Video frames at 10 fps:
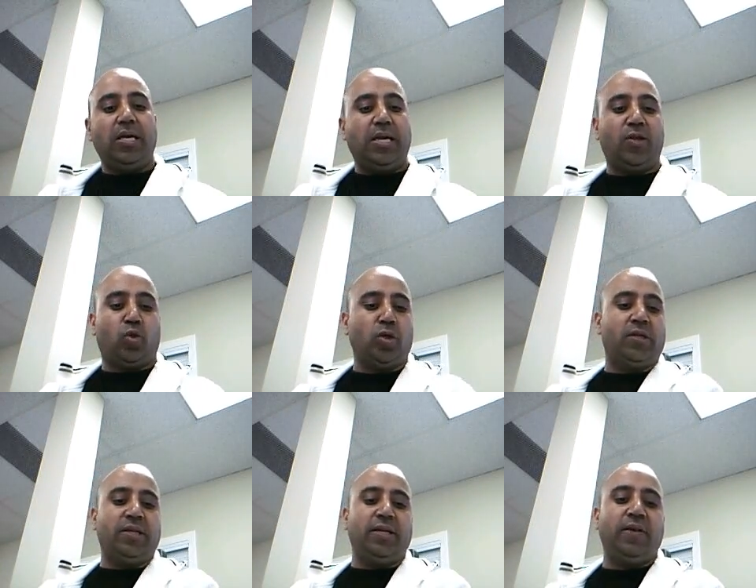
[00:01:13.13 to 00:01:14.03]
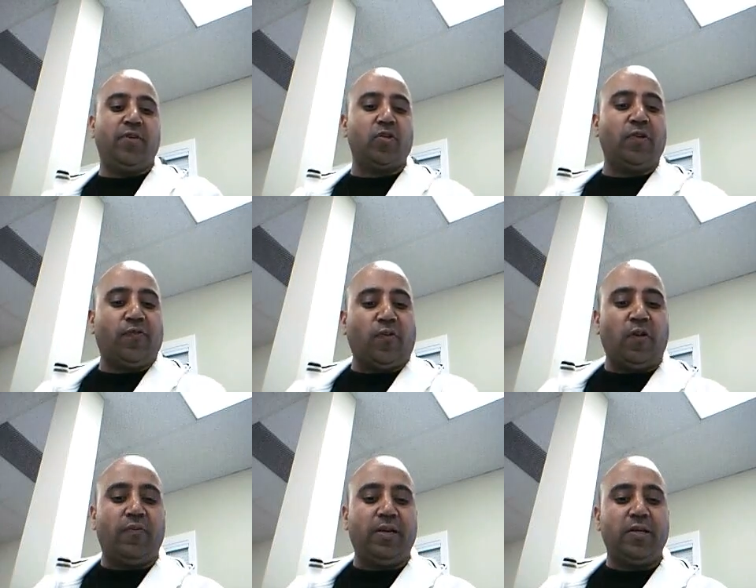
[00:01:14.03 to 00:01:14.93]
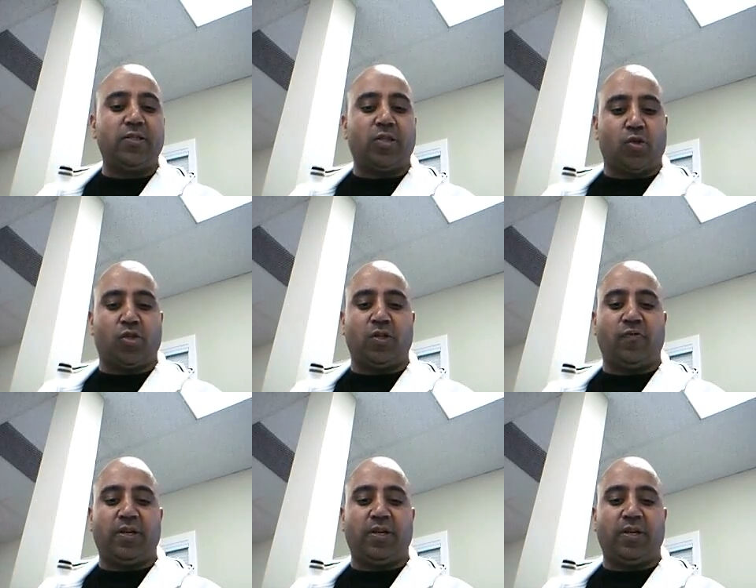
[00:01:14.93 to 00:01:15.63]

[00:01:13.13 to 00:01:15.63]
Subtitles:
as the, what do we call? Principal.